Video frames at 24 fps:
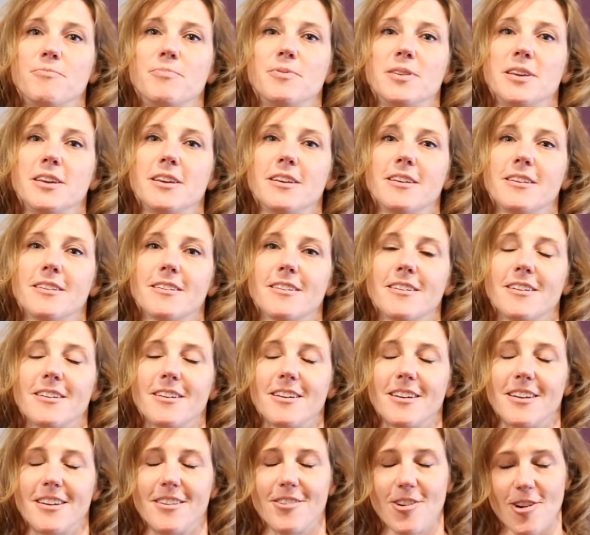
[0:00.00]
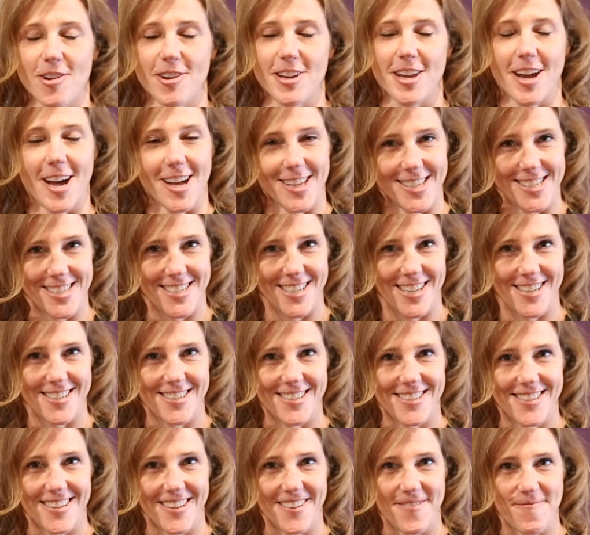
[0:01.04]
being an
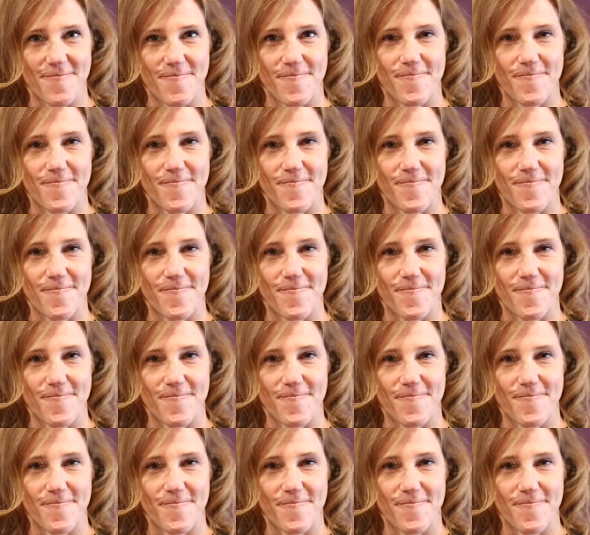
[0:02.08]
archaeologist.